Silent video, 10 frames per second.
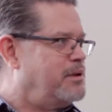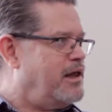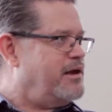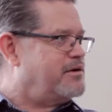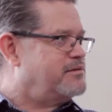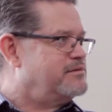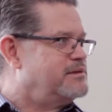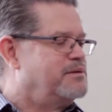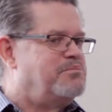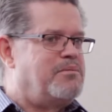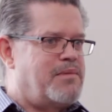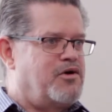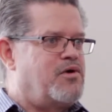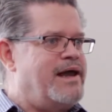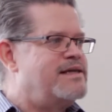player, but
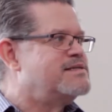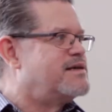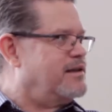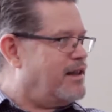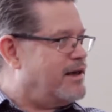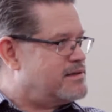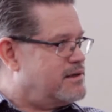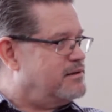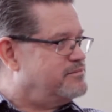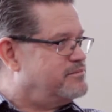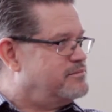my grandson likes it.